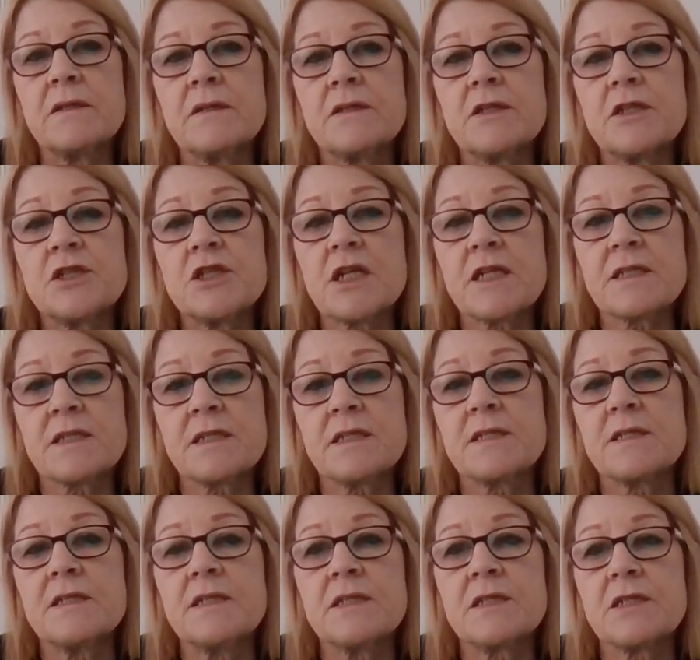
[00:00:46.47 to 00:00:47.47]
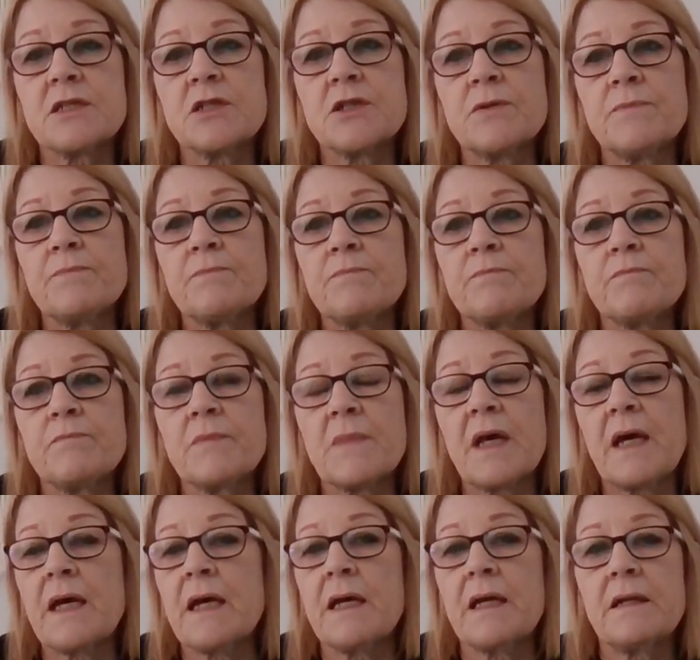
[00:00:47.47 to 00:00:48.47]
the justice system
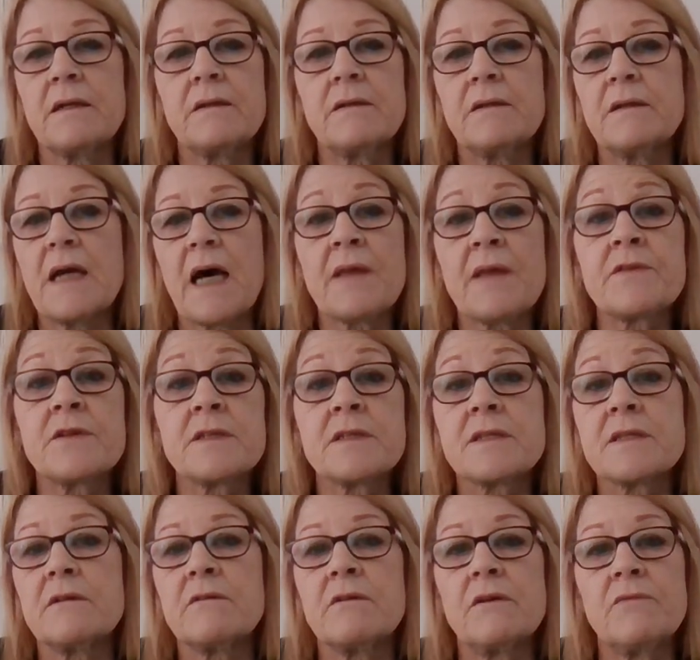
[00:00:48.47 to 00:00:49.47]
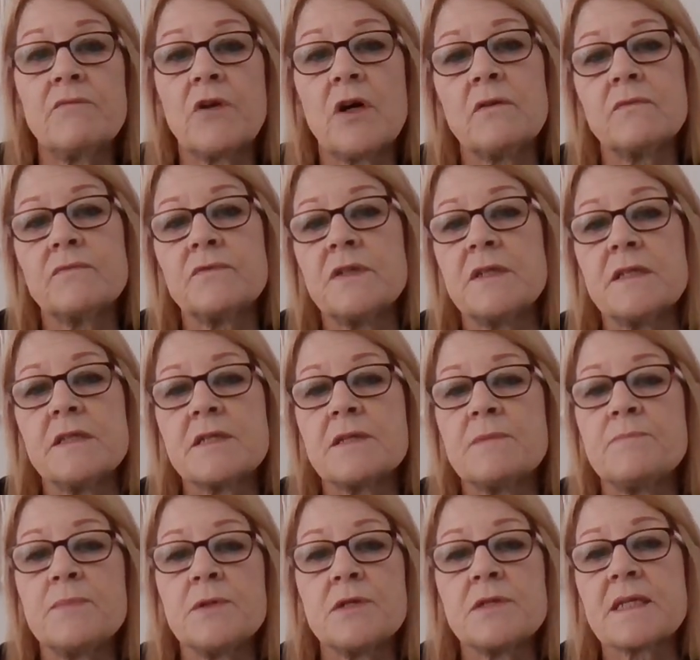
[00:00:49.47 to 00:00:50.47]
and others that are involved in
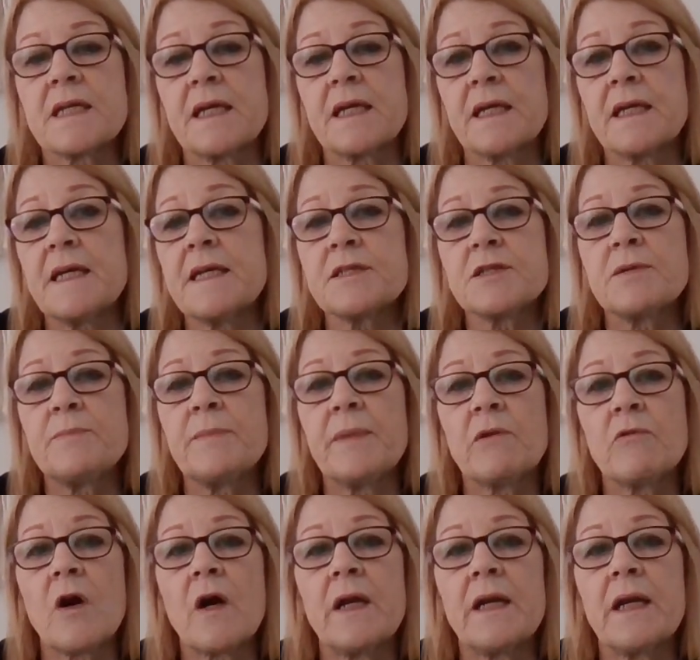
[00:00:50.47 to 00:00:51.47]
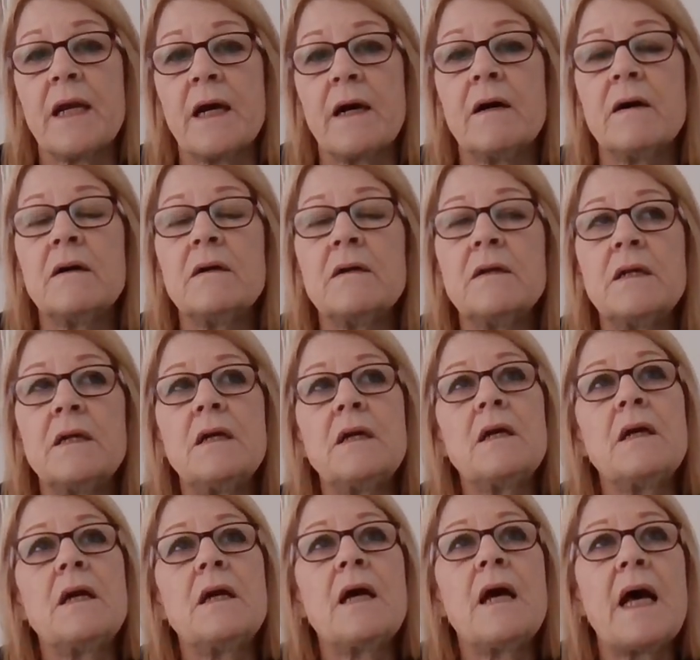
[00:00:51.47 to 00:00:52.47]
this abuse can get to me right now.
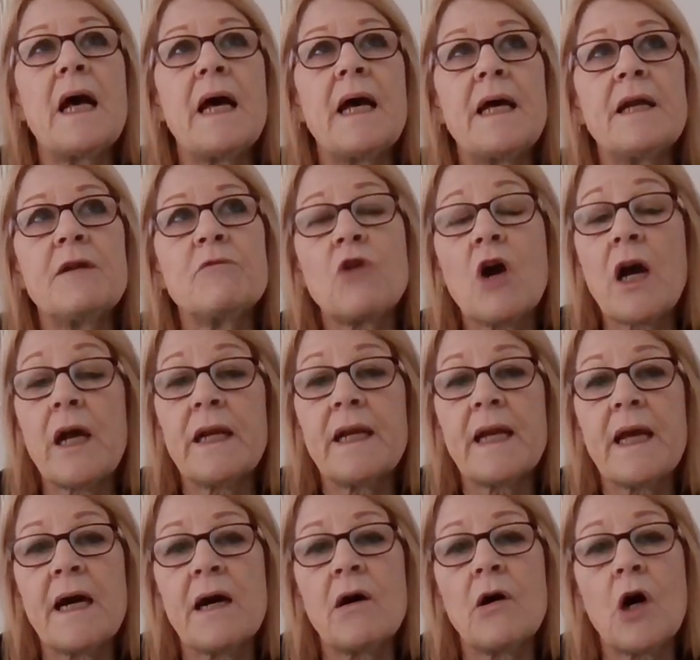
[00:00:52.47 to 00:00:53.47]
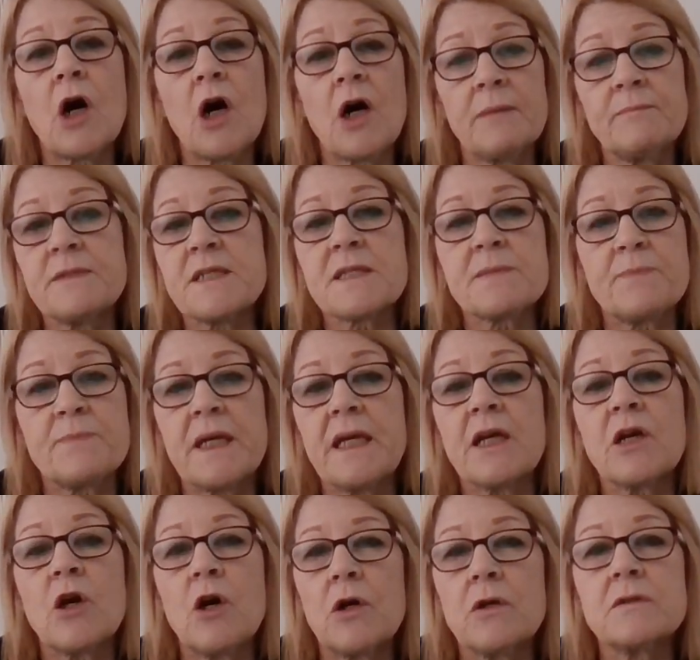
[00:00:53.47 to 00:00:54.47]
And right now, I'm just
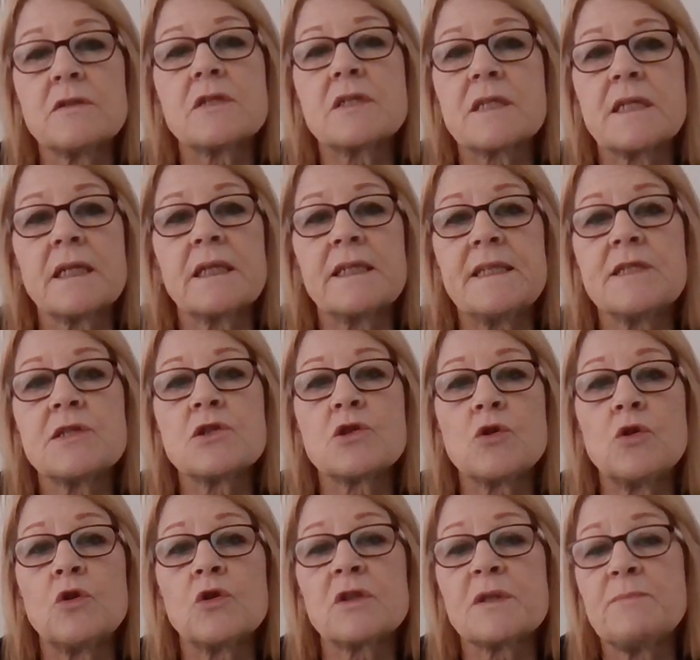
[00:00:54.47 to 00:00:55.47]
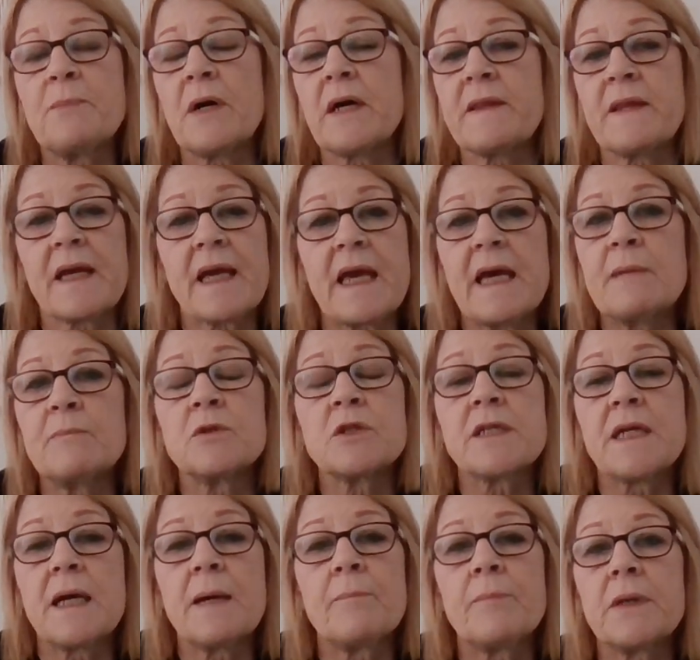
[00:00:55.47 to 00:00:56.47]
being constantly stalked by the
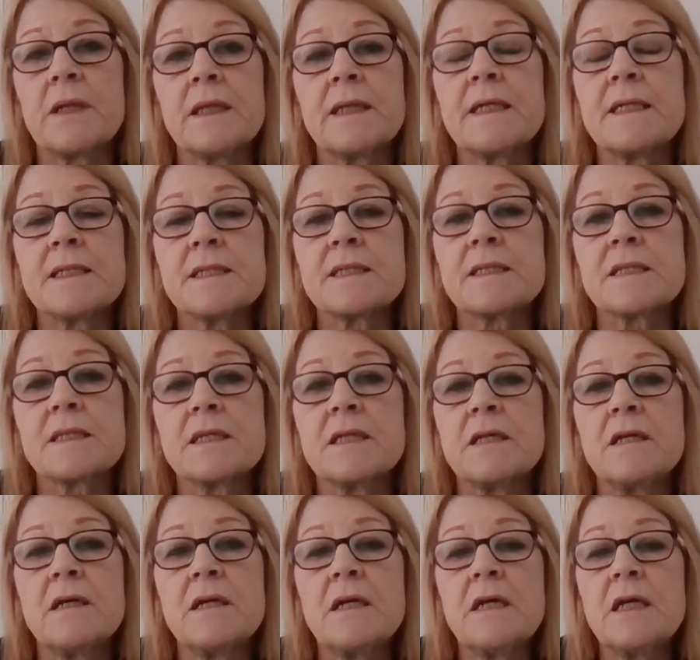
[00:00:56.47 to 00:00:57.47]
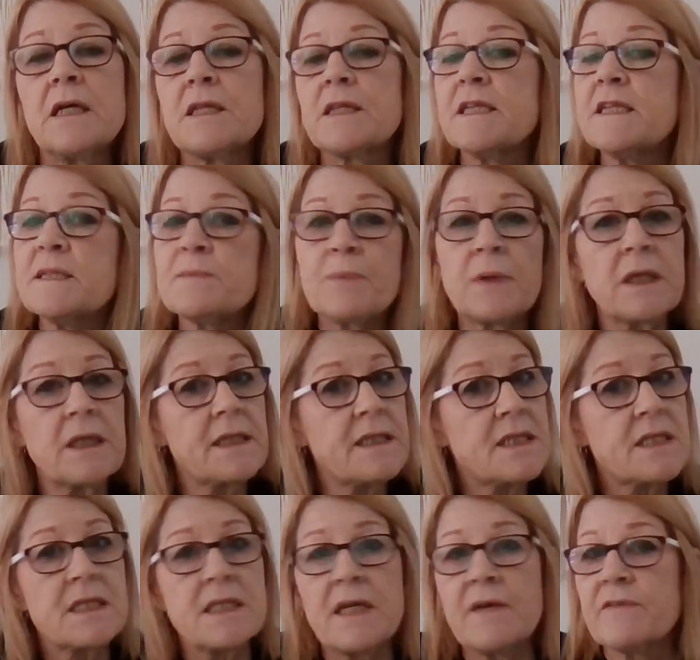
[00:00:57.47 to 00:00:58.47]
Campbelltown police. These
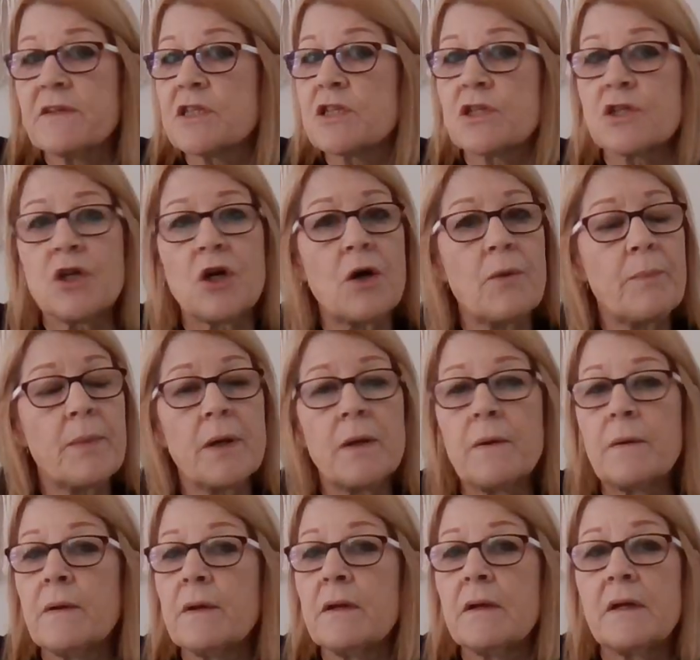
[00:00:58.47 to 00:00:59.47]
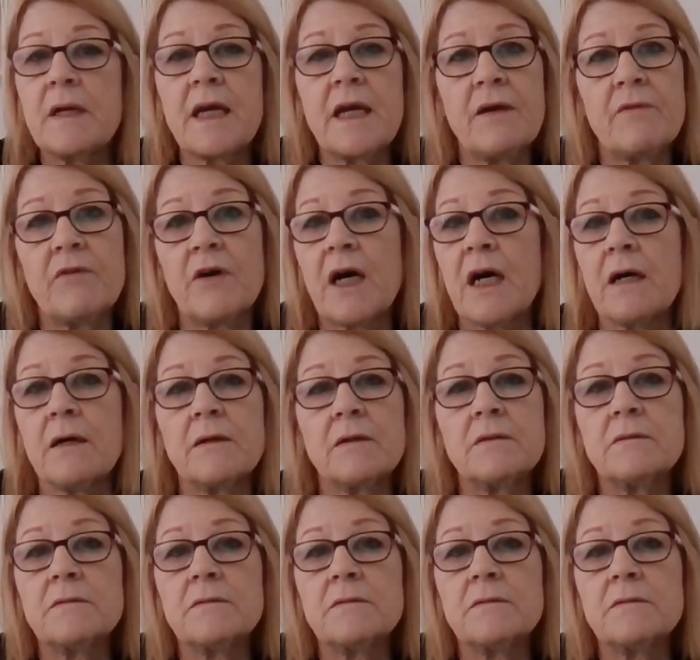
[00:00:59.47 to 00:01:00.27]
police never stop, ever.